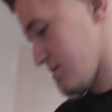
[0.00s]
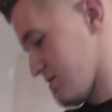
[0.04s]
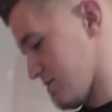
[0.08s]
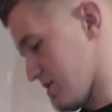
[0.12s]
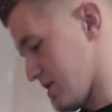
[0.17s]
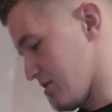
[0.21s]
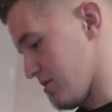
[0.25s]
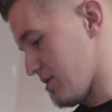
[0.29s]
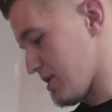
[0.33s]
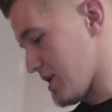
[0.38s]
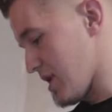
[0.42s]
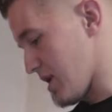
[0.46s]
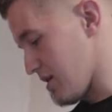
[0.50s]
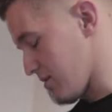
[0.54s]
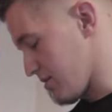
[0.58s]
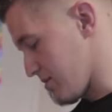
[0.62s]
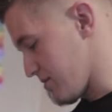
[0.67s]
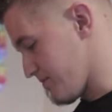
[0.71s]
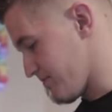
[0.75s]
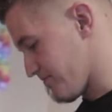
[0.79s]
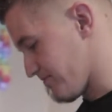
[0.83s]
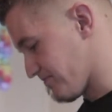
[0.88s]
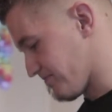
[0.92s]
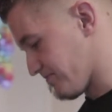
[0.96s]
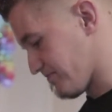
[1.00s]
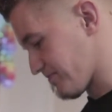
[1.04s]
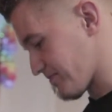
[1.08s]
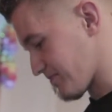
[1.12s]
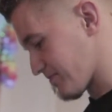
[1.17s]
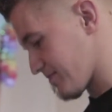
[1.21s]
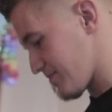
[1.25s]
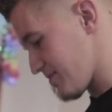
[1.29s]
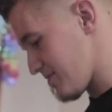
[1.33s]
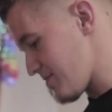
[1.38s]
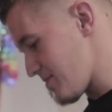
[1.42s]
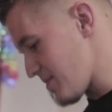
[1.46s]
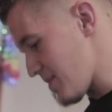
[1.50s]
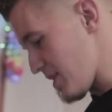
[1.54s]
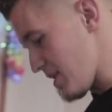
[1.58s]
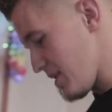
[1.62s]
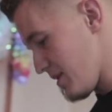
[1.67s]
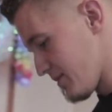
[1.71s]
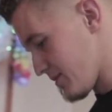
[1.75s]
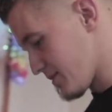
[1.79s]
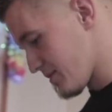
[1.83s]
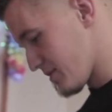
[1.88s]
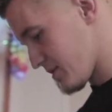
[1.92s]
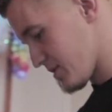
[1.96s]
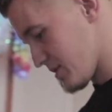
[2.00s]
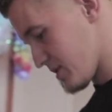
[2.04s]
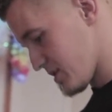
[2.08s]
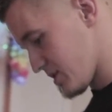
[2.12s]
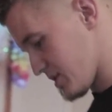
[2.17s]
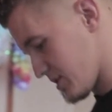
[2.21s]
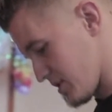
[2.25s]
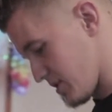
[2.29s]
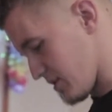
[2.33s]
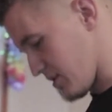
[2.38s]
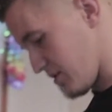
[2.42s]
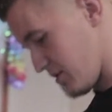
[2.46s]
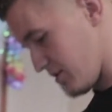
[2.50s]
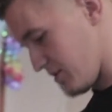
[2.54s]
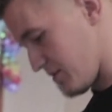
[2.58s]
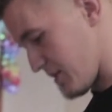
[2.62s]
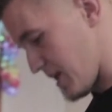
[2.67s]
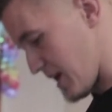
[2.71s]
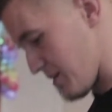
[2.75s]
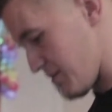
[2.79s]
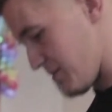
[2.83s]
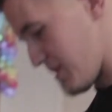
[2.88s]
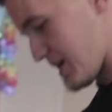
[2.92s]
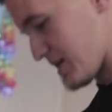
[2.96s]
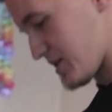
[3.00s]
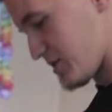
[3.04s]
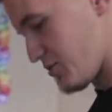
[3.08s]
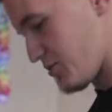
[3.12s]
we do it now. So my best